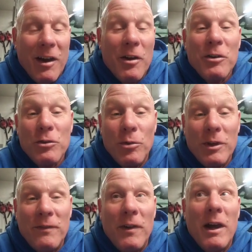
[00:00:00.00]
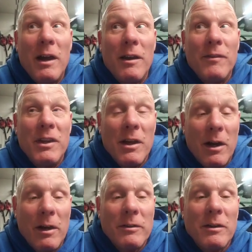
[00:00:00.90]
125
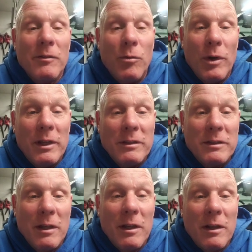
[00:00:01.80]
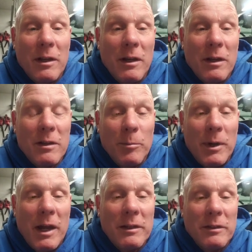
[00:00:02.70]
yards of waste
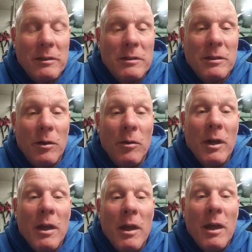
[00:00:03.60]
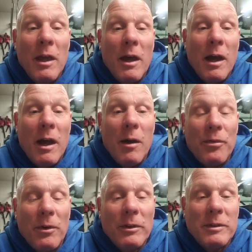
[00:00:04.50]
compacted. So I'll
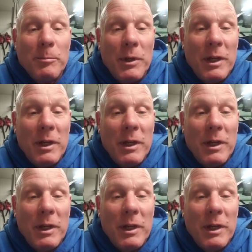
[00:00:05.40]
throw some